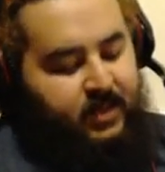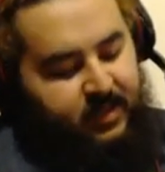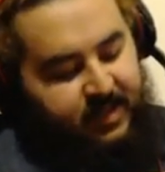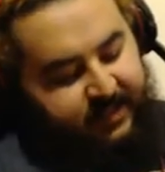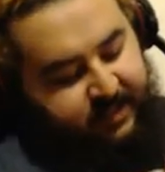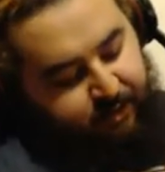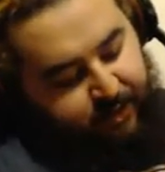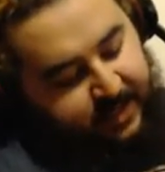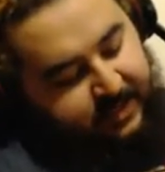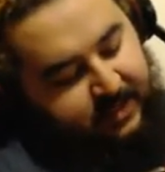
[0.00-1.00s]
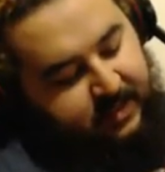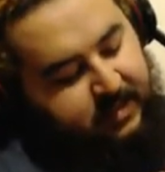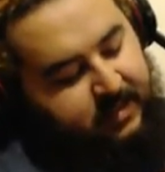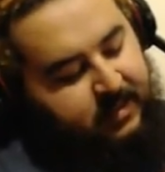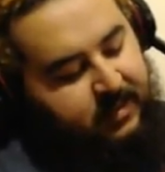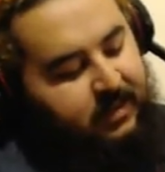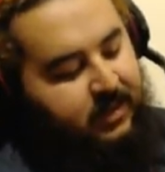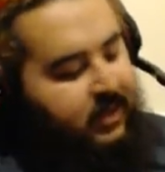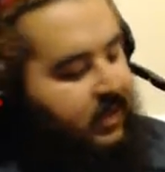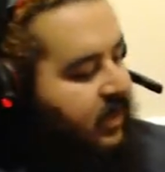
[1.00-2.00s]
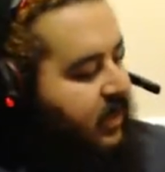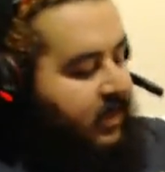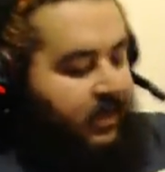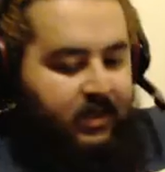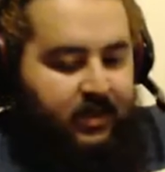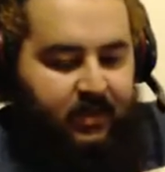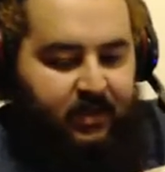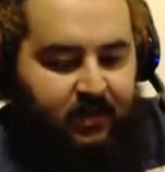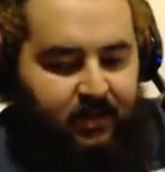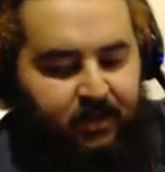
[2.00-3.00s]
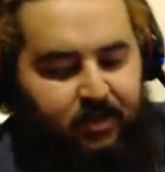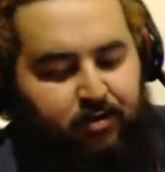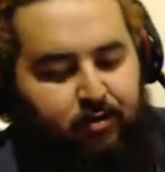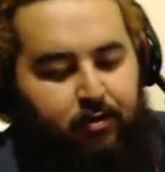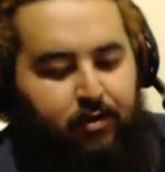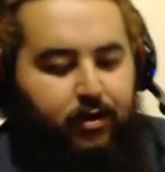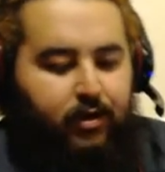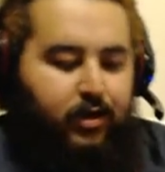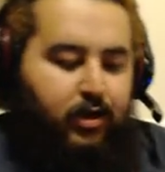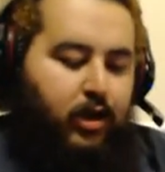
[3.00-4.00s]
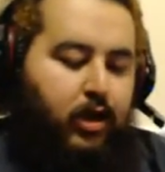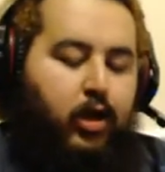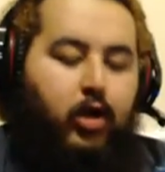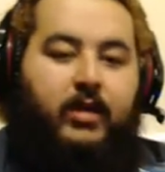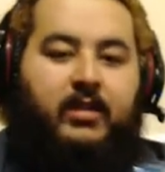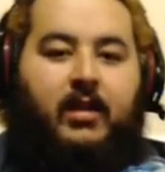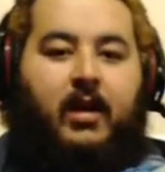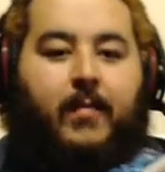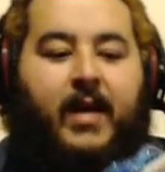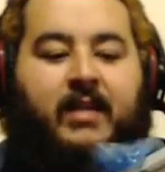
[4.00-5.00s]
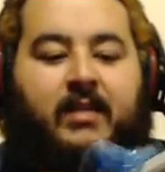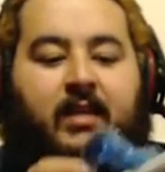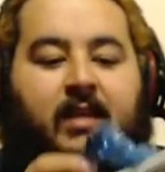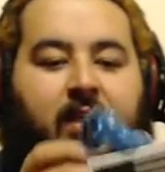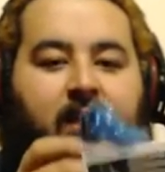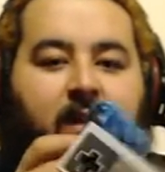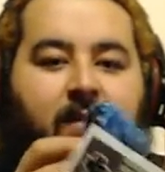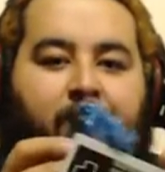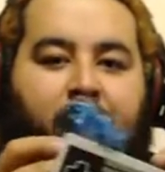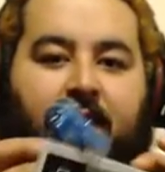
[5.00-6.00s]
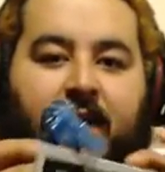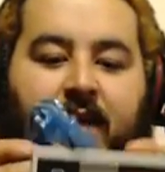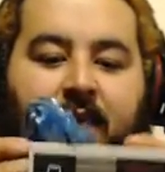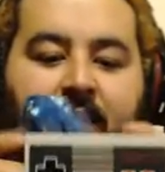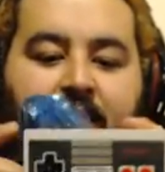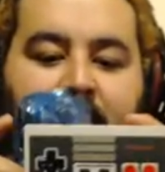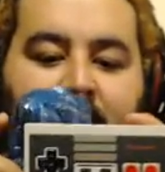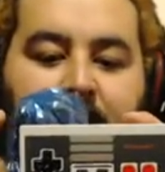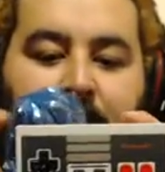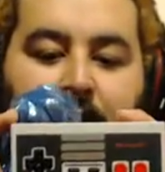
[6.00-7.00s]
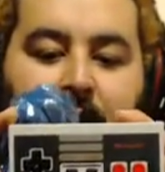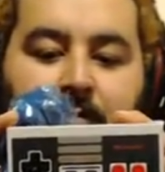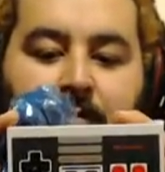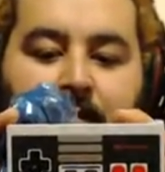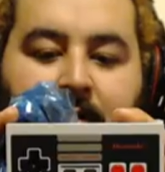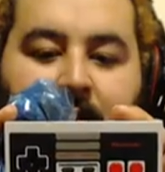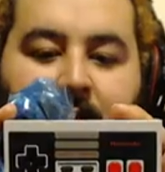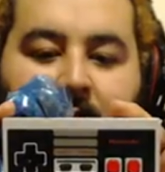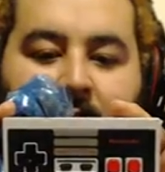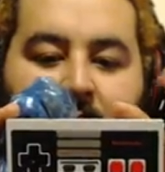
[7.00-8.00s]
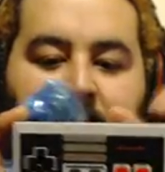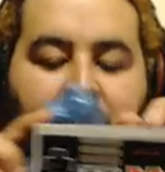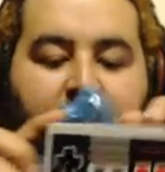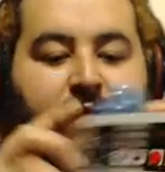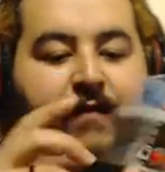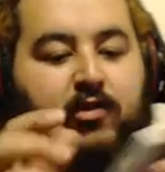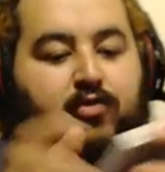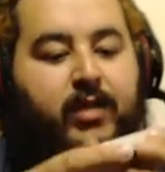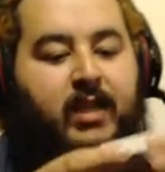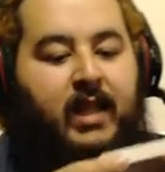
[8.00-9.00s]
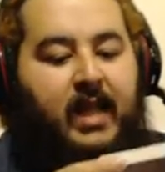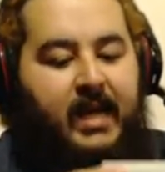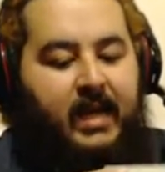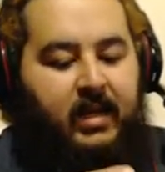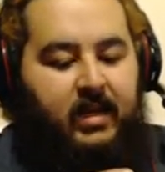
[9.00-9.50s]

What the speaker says: That's crazy. The controller looks amazing. It's incredible. It feels really light.